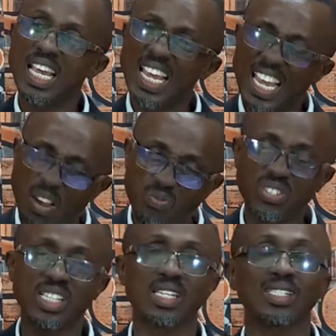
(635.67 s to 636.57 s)
if
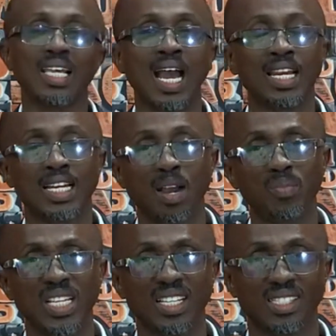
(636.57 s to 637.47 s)
Jesus had come
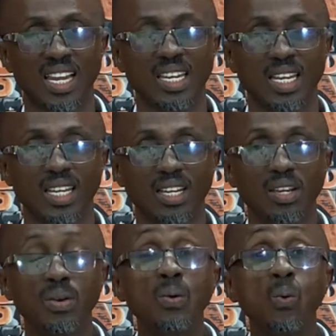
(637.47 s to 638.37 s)
yesterday
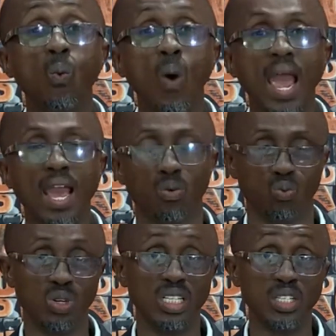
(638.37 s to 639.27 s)
where
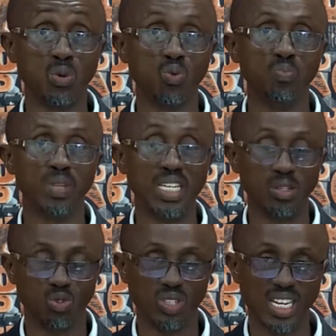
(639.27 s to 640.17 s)
will you be
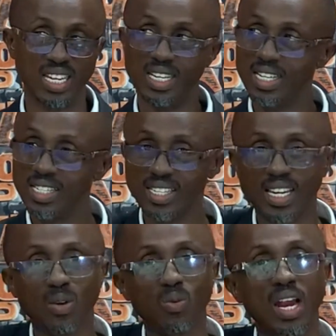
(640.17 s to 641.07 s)
today see any
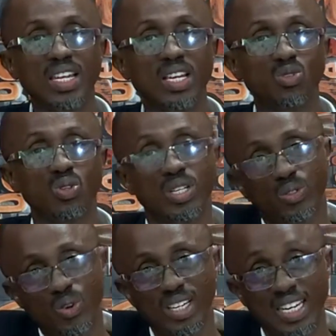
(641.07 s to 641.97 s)
radi Jesus Christo
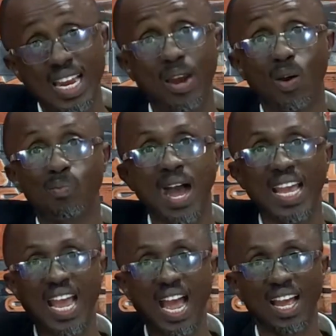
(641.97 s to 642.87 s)
neither no ba
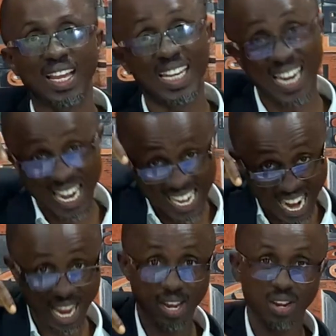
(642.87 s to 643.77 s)
ya nkenne
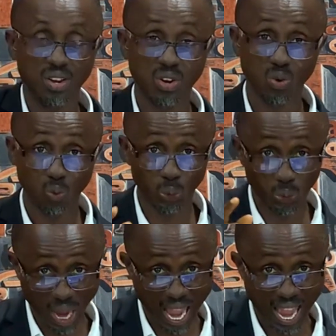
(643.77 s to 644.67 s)

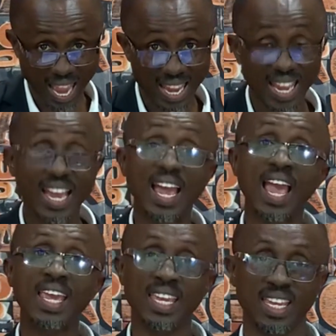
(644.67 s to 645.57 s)
wosha
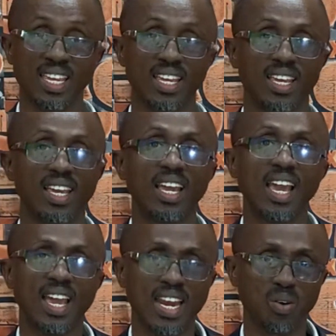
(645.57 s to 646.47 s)
ehi
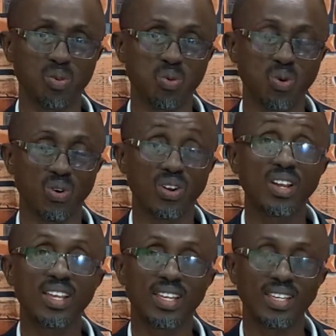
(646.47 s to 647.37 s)
ena wo
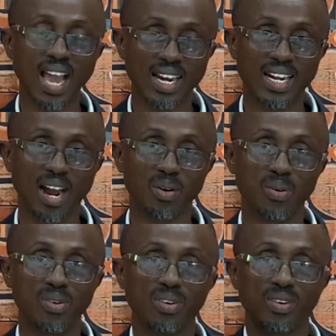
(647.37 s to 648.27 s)
ya crow
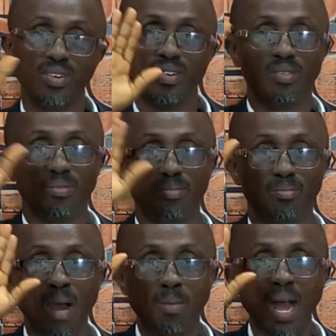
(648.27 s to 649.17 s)

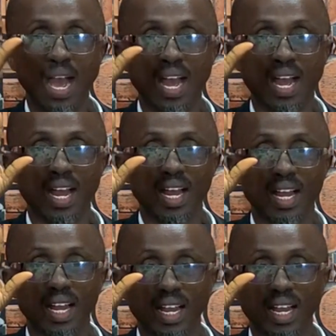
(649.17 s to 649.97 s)
bye bye.